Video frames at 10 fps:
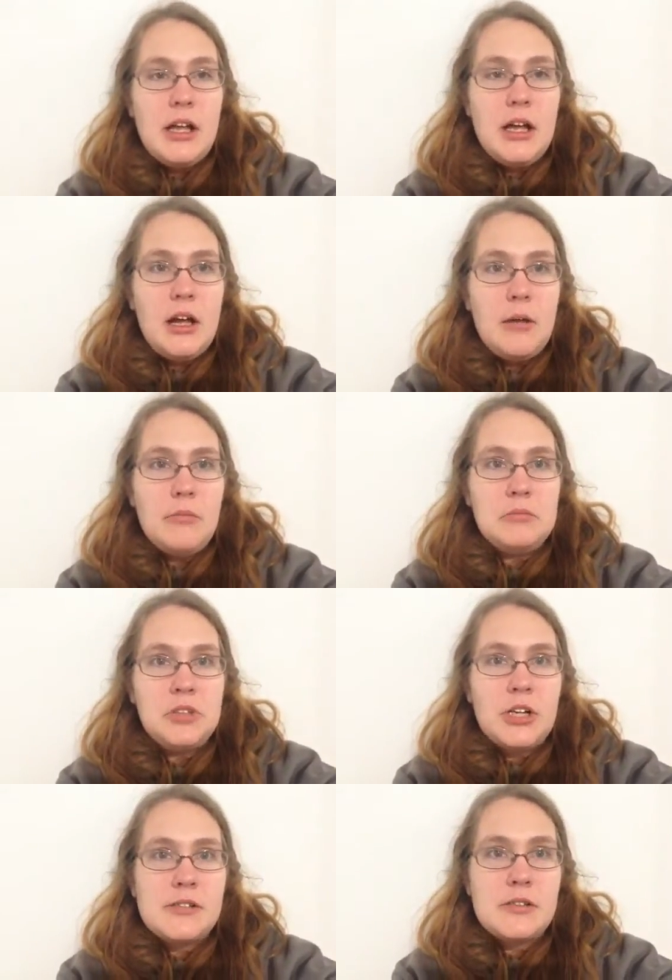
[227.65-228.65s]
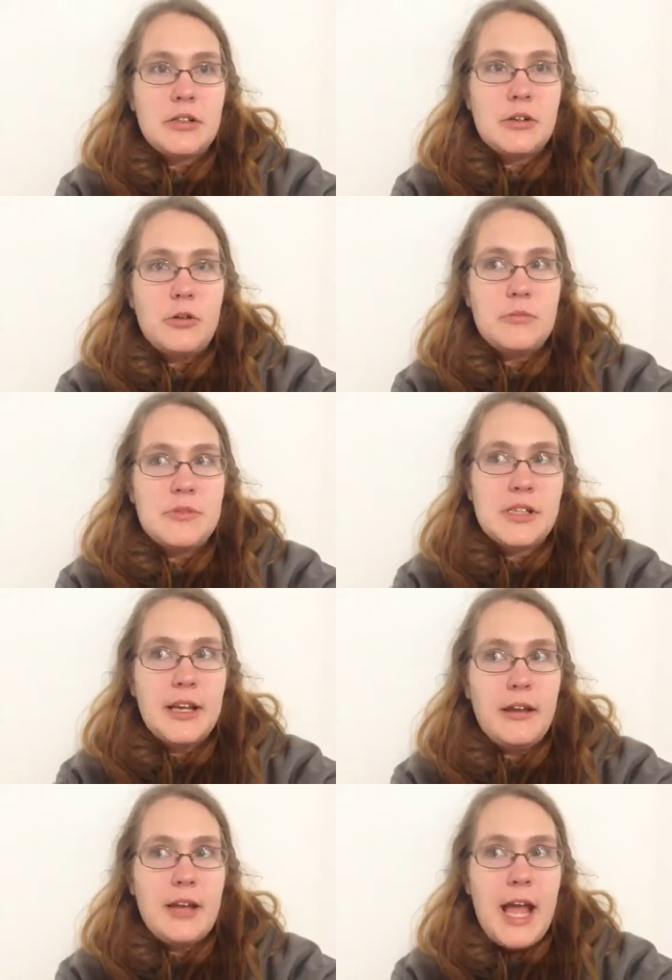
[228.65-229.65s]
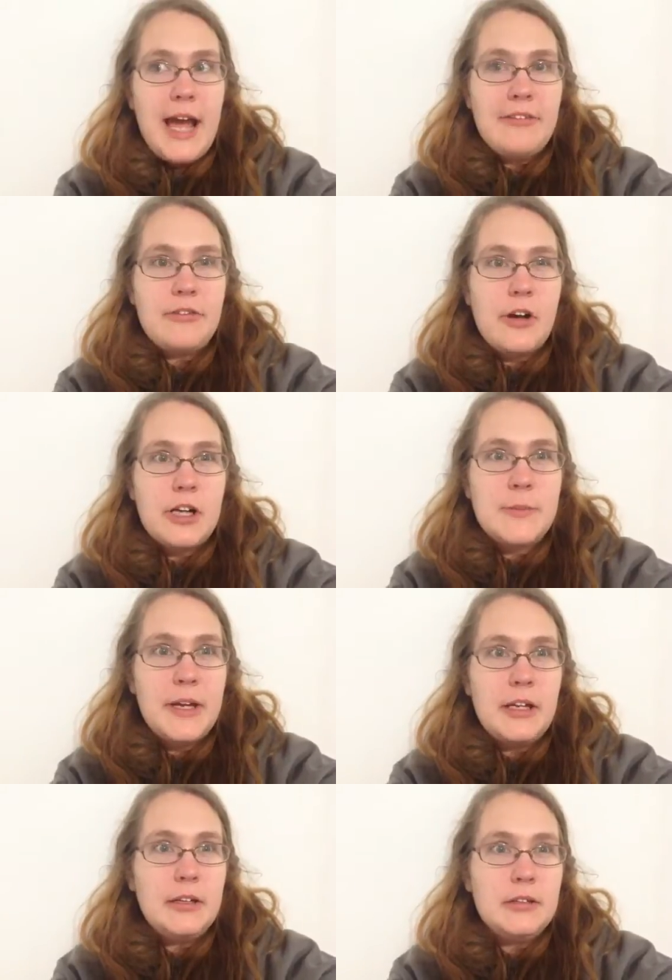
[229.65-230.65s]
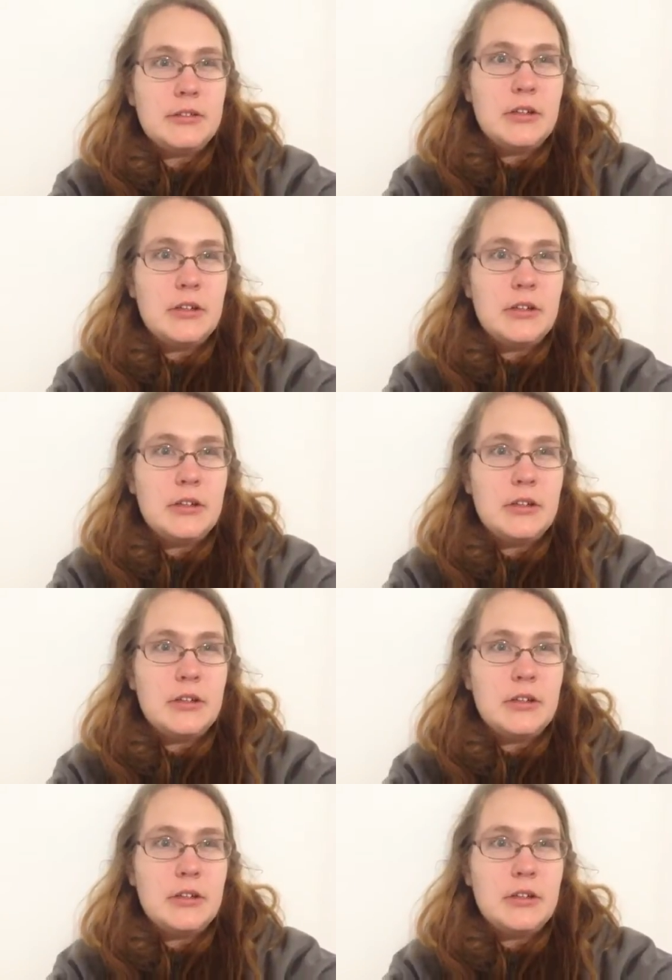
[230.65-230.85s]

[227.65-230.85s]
um, lost their homes, like half of Hawke's Bay.